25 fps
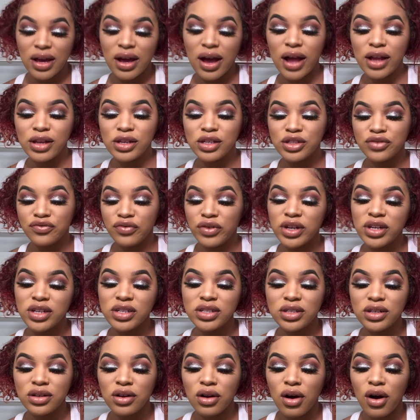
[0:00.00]
I just
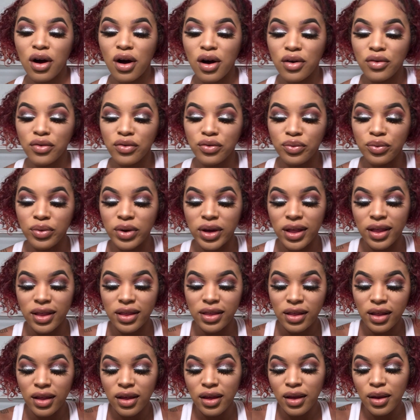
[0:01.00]
finished it off with
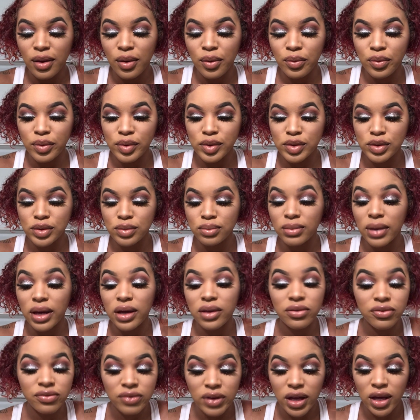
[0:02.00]
my
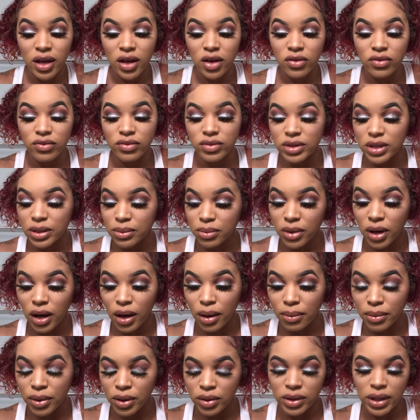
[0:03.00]
fave lip
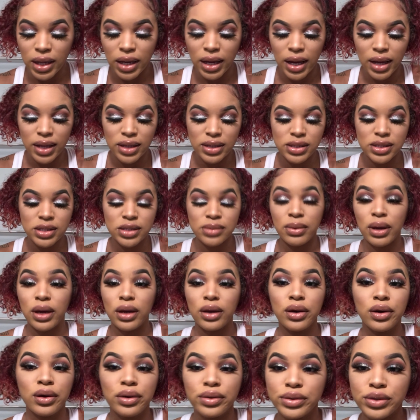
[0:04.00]
combo. This is my
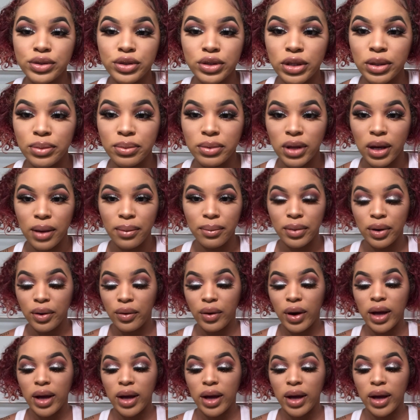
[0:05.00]
go-to lip combo.